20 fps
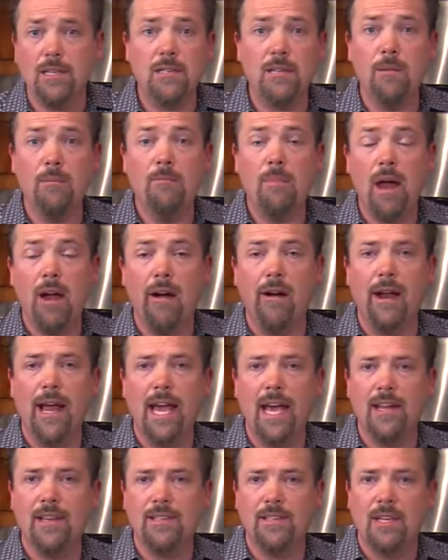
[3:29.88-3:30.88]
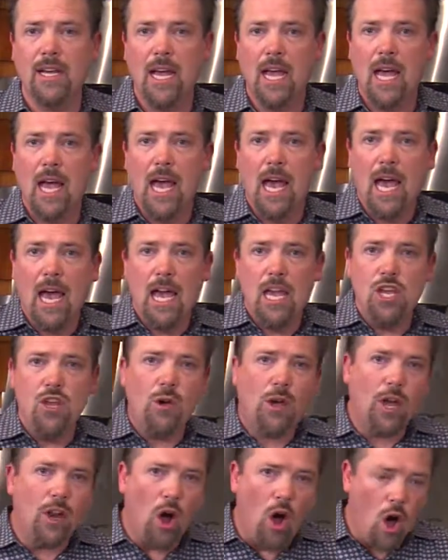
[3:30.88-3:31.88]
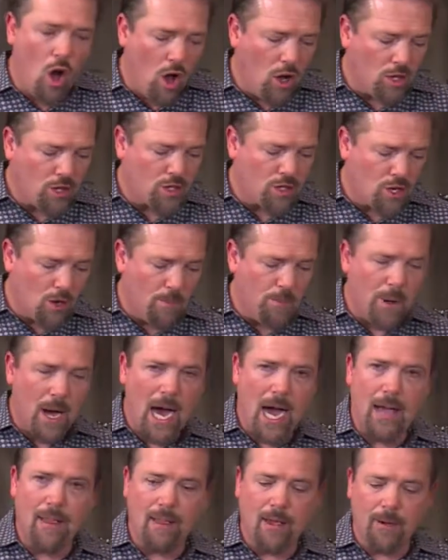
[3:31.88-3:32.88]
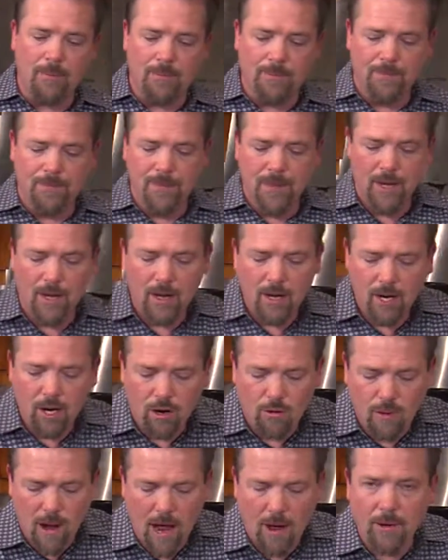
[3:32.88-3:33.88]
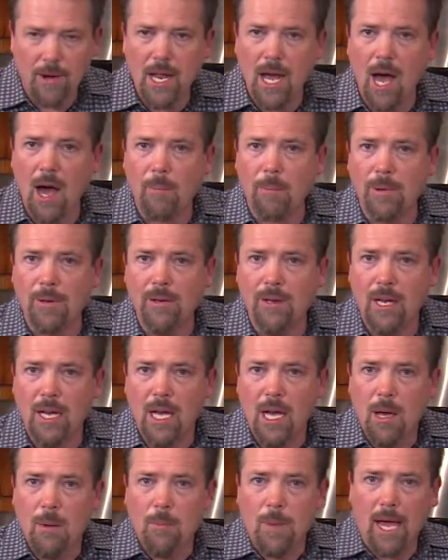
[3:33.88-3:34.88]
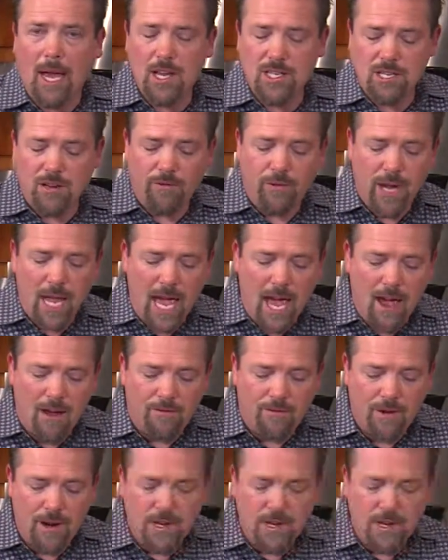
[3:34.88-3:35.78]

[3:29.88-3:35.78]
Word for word: into marinades. You can also buy them ground up. Because if we have,